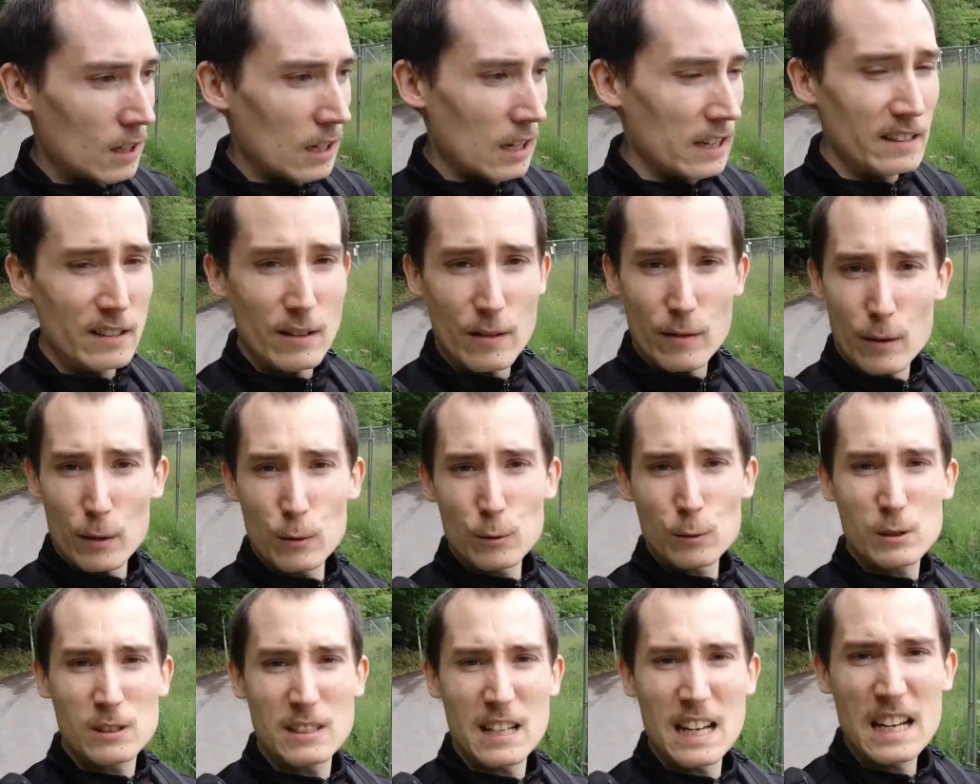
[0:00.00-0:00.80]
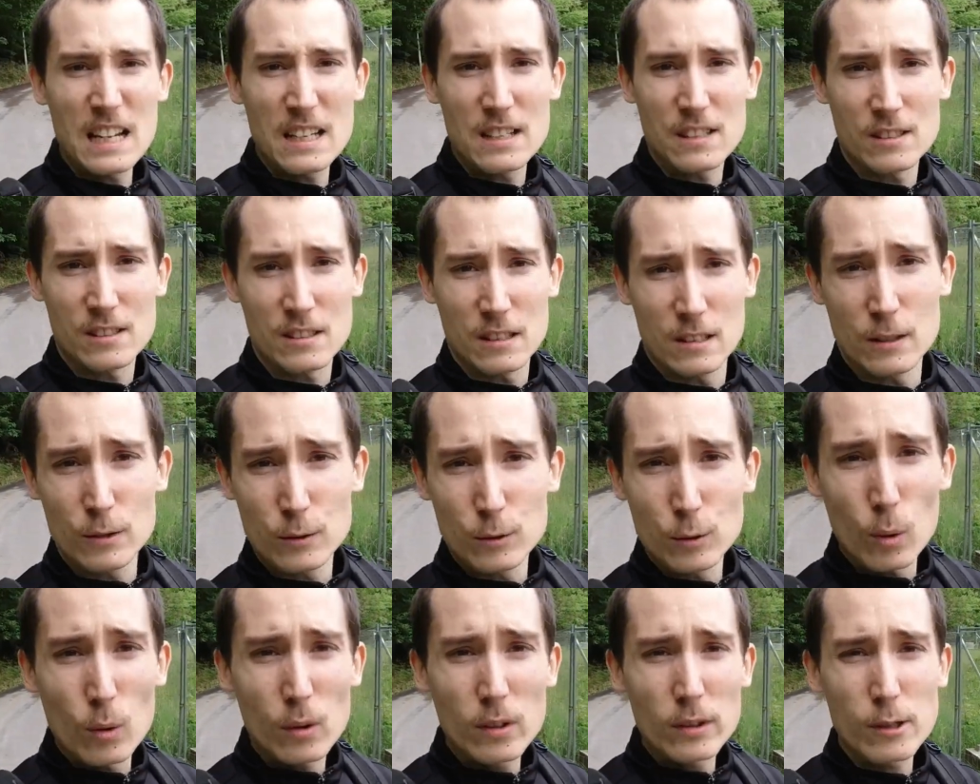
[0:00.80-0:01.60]
And in those days,
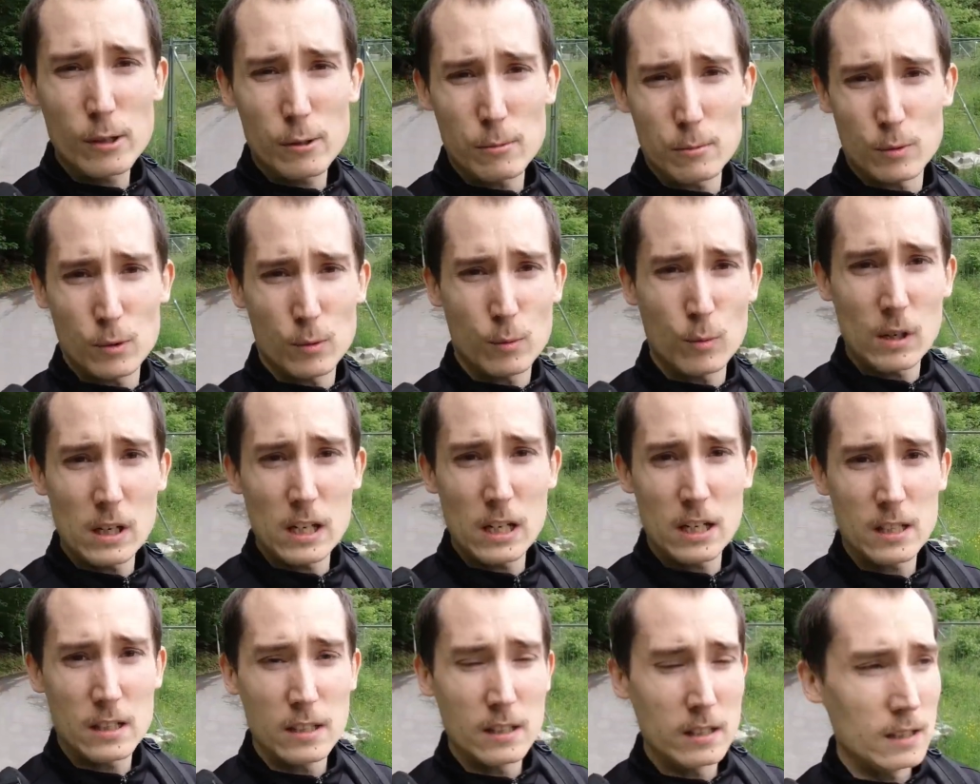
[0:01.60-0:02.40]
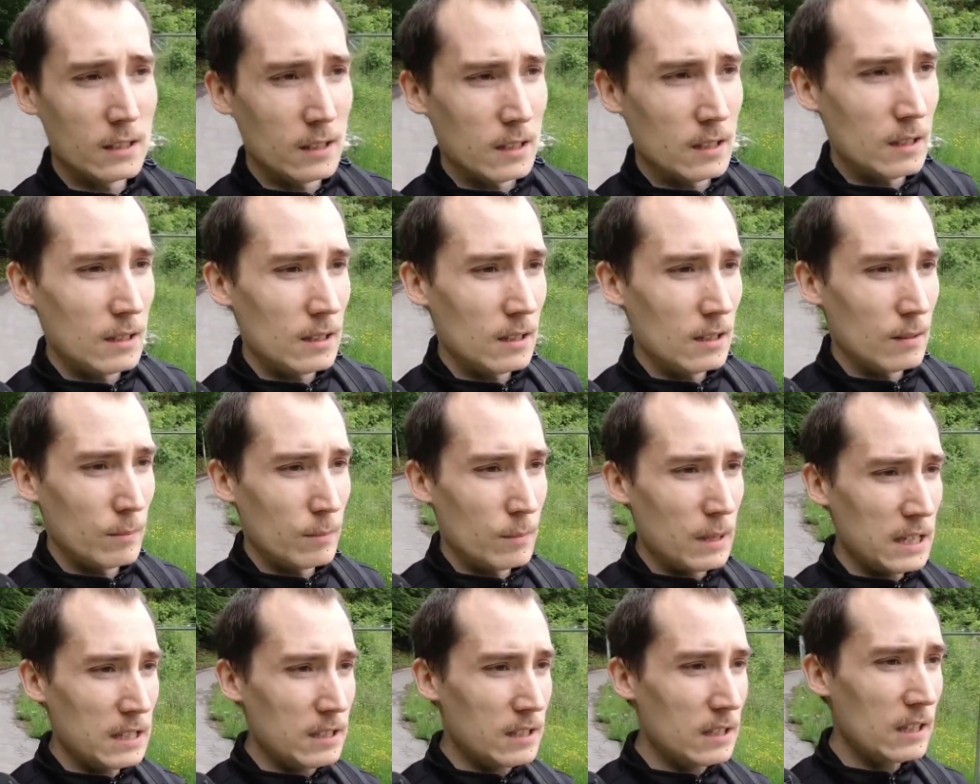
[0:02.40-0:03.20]
sanatoriums were
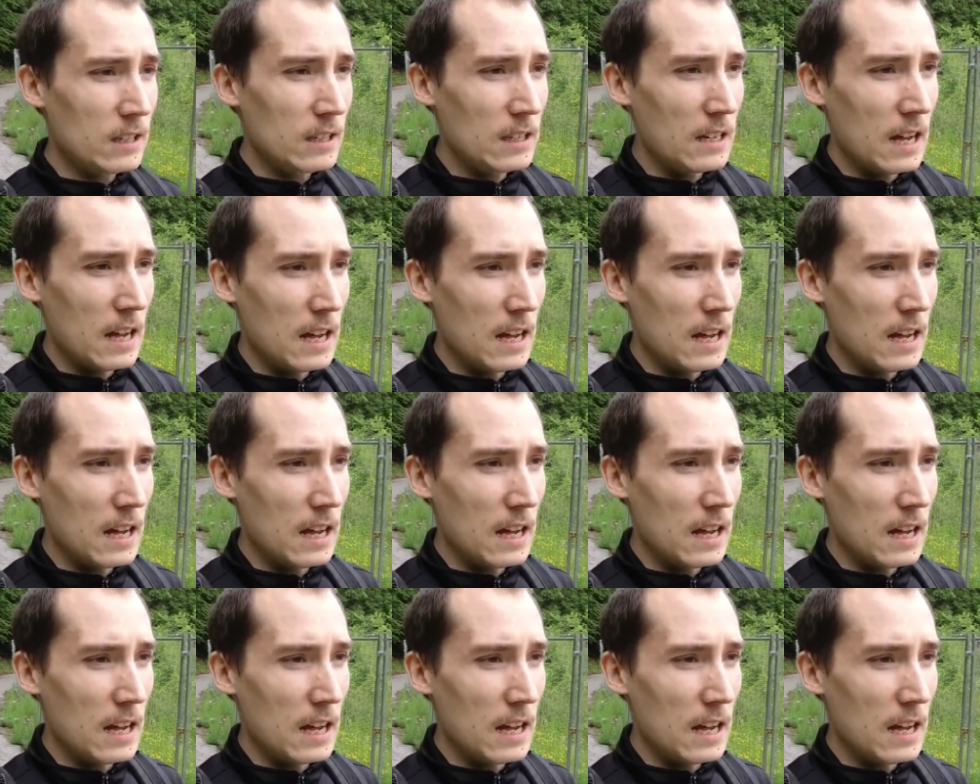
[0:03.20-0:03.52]
basically